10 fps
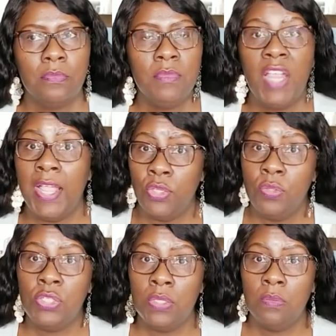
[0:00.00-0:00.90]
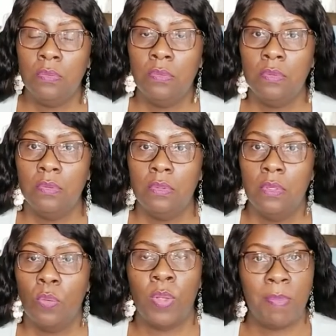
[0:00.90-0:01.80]
I used to
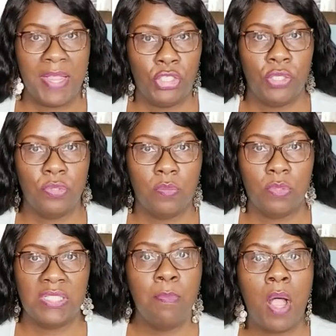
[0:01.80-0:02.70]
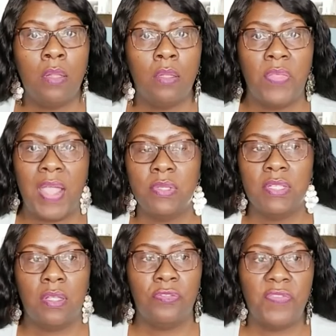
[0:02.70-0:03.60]
when my children were smaller that
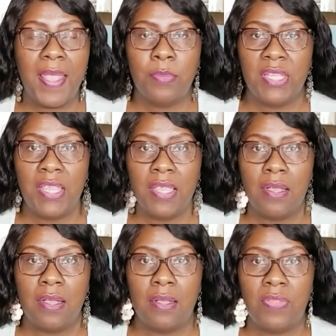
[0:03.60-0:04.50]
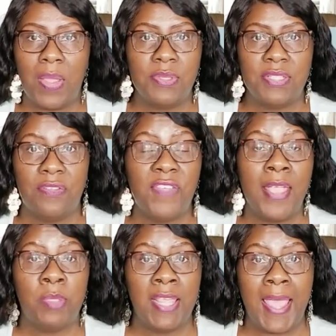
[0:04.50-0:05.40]
was a family uh, that was a
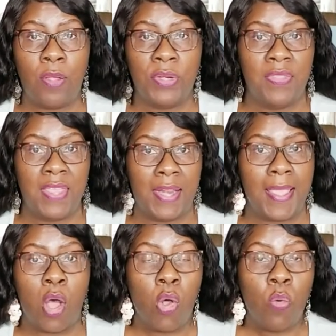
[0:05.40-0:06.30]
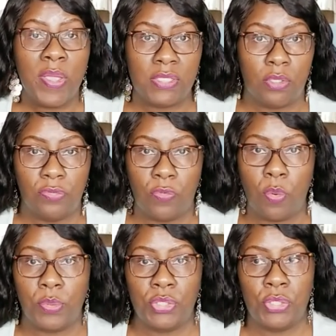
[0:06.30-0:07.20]
family outing that i always looked
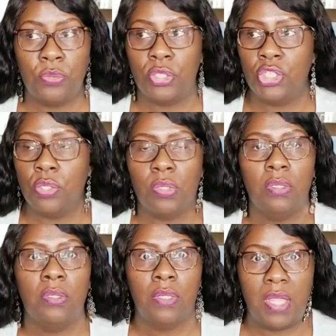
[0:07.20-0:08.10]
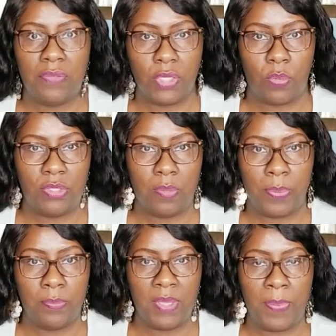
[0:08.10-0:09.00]
forward to the children loved going to the
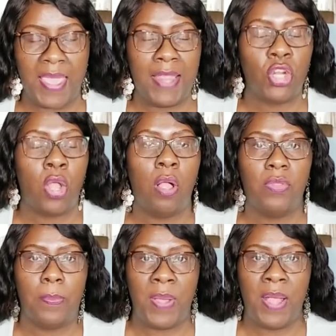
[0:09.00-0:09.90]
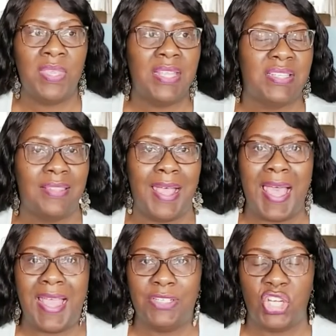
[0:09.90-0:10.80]
pumpkin patch all the pumpkins and the
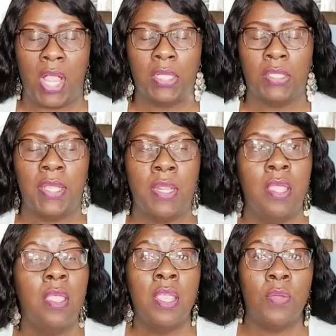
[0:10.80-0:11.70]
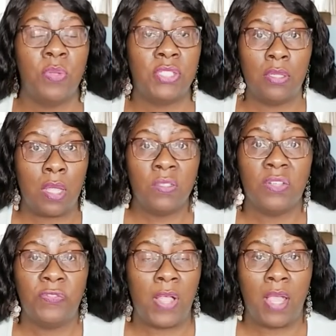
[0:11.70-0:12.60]
hot chocolate it was loads
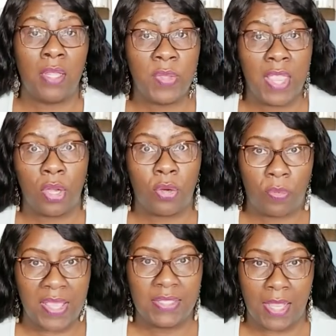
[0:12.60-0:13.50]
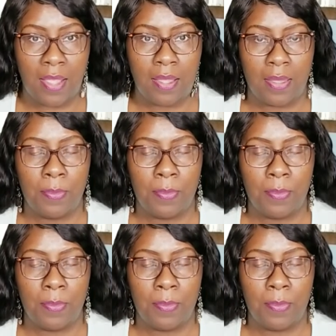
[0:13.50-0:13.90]
of fun we had a great time